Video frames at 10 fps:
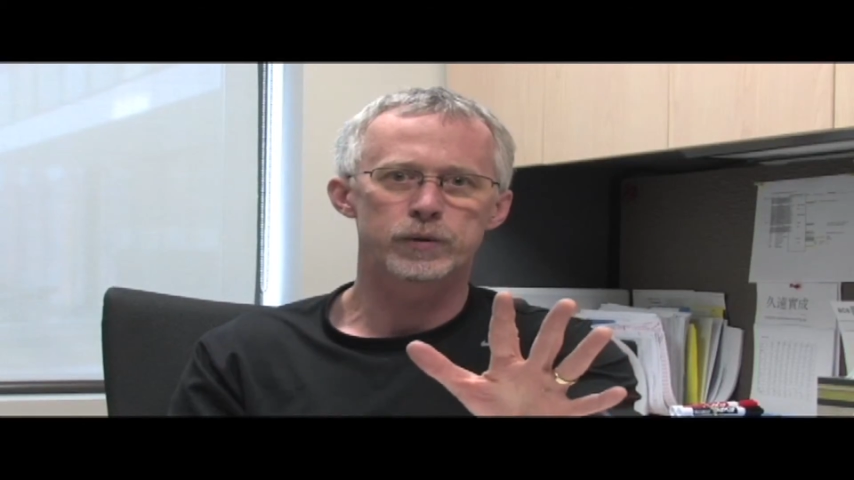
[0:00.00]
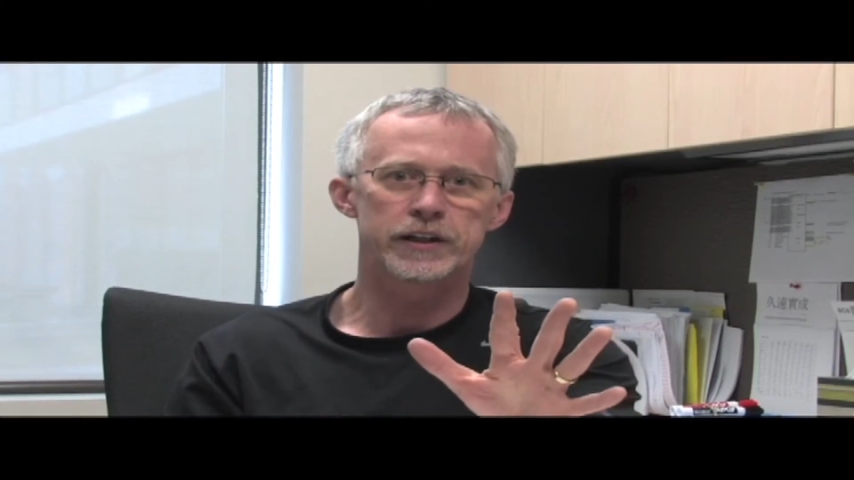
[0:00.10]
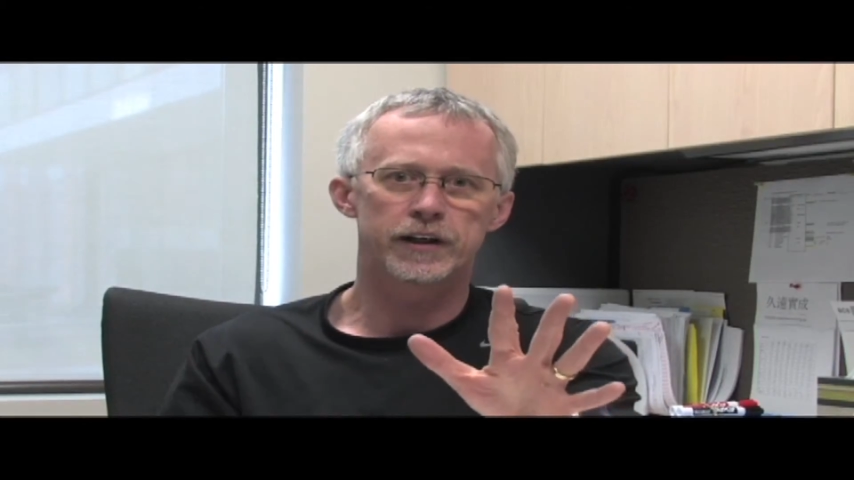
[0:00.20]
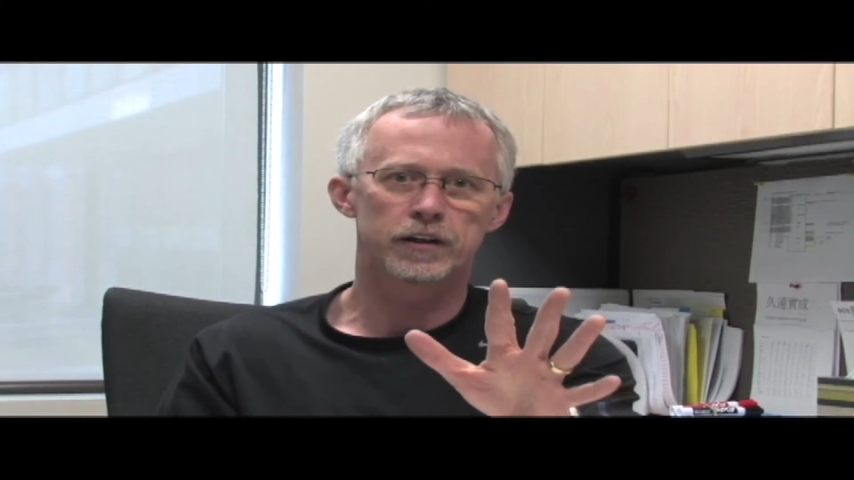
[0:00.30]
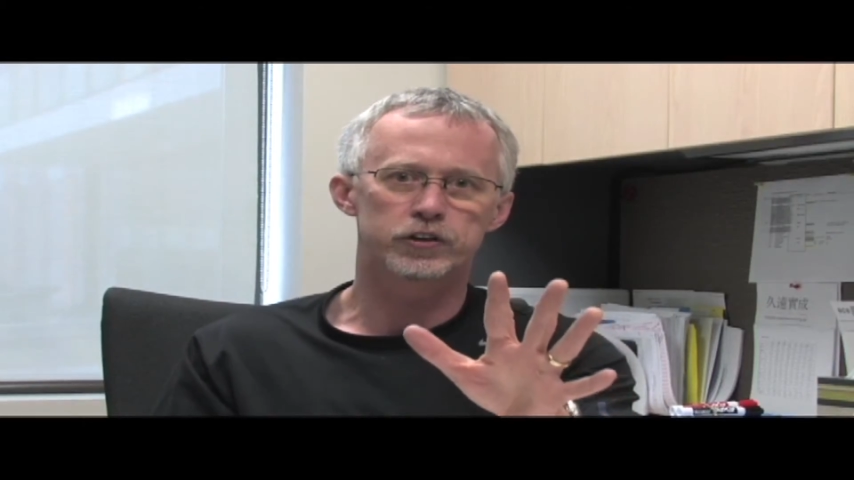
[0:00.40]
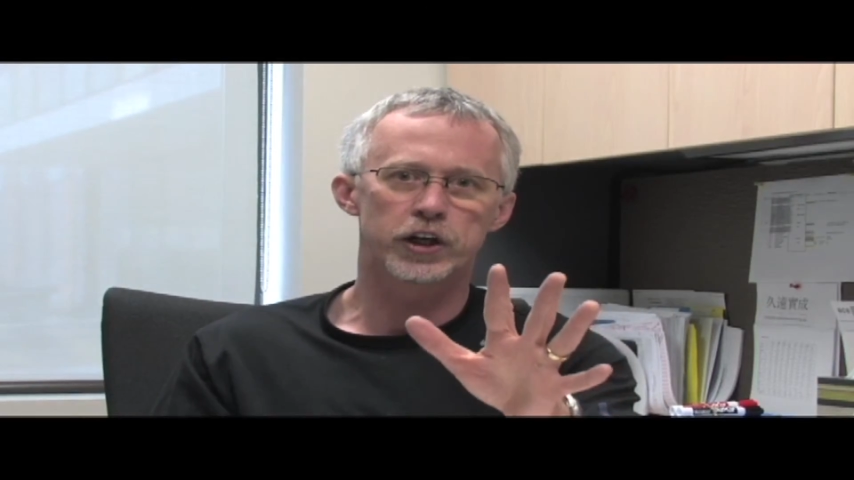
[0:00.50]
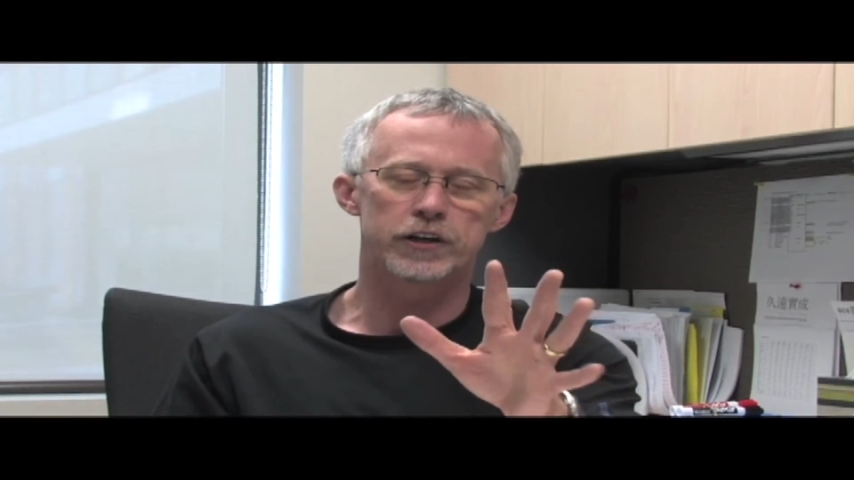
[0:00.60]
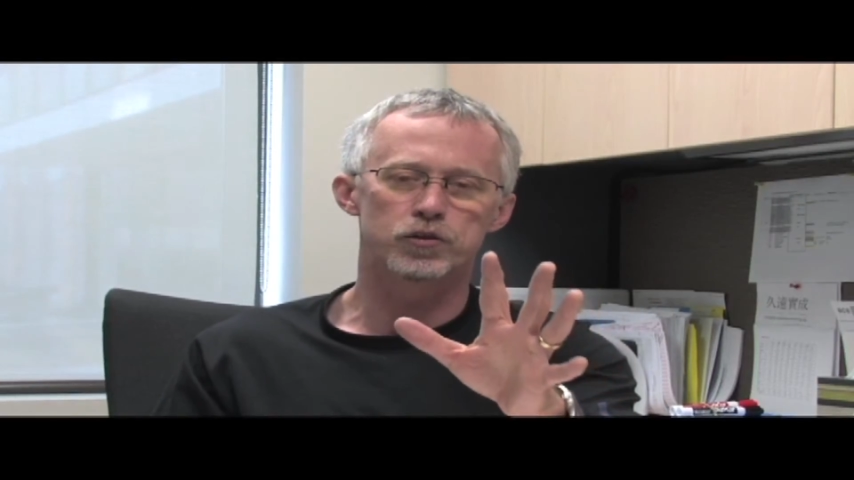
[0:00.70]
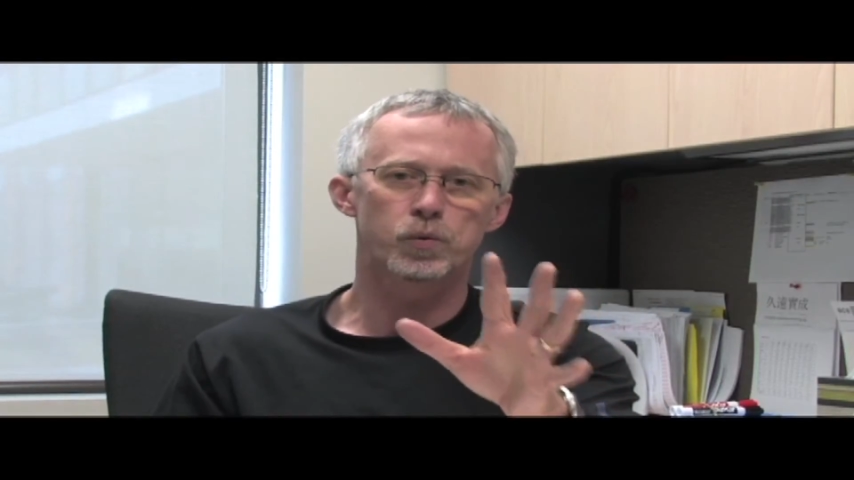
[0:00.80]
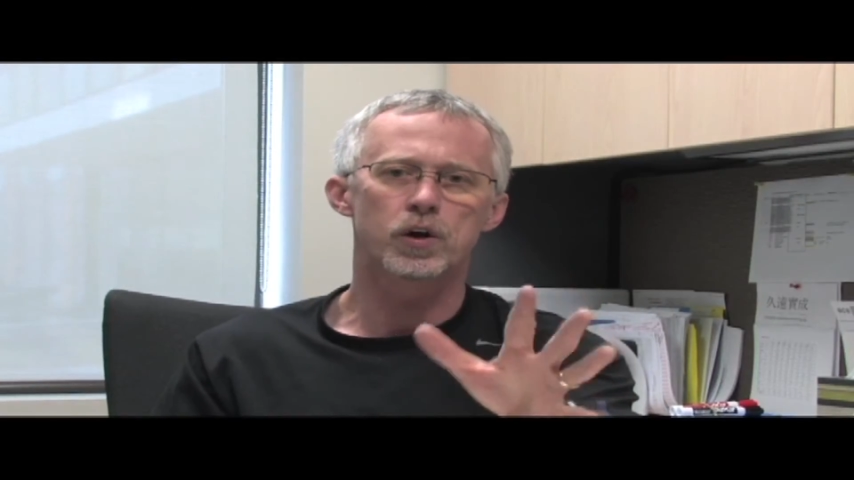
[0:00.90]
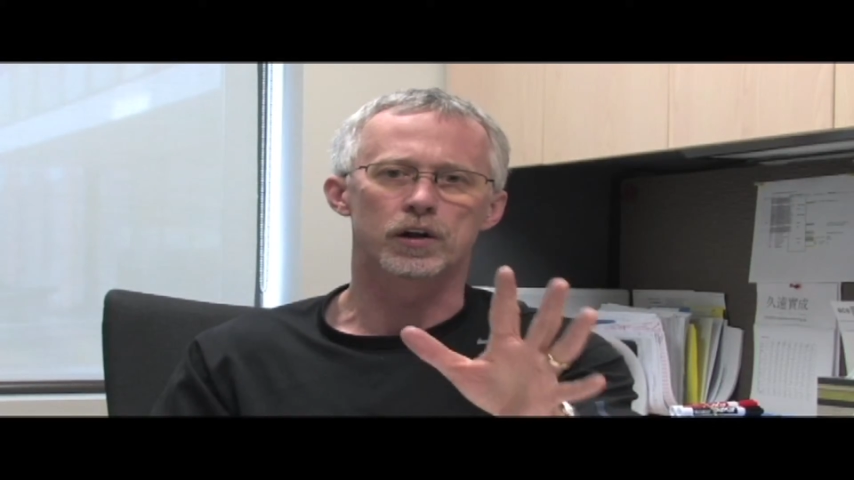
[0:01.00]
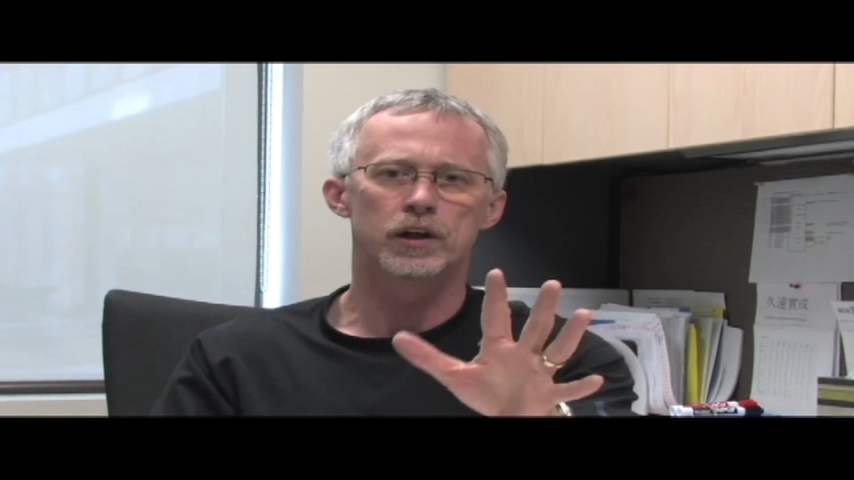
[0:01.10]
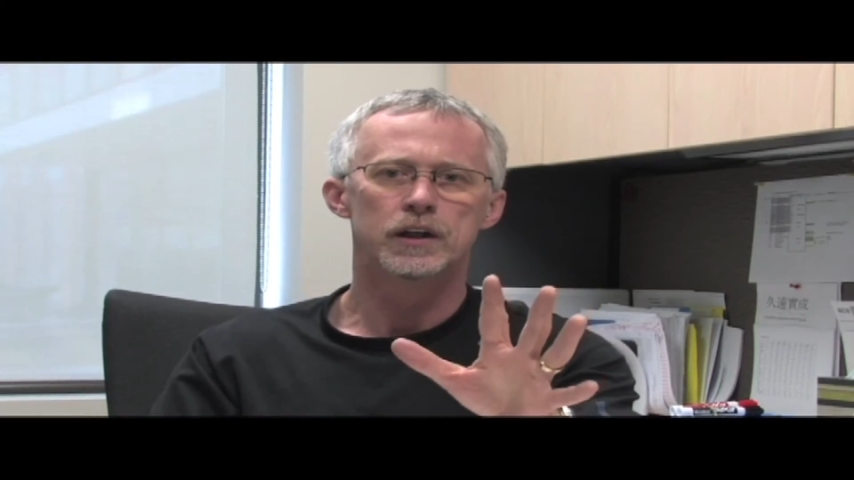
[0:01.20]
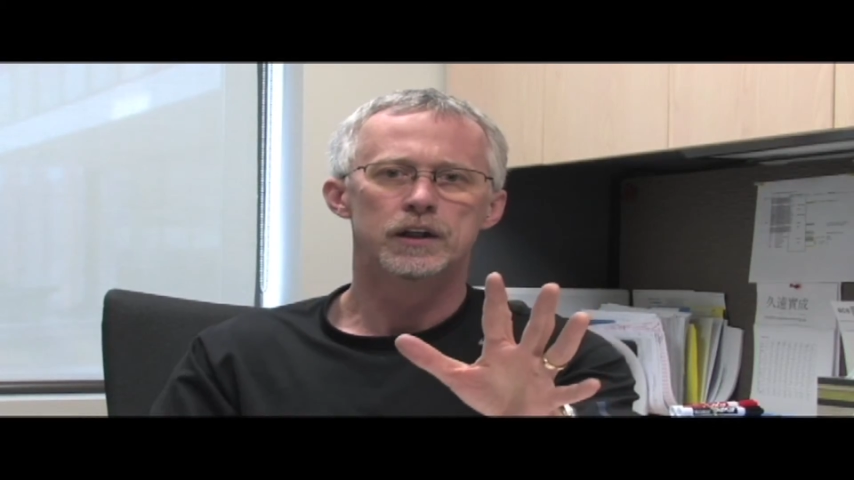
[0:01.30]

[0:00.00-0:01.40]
retail chains work.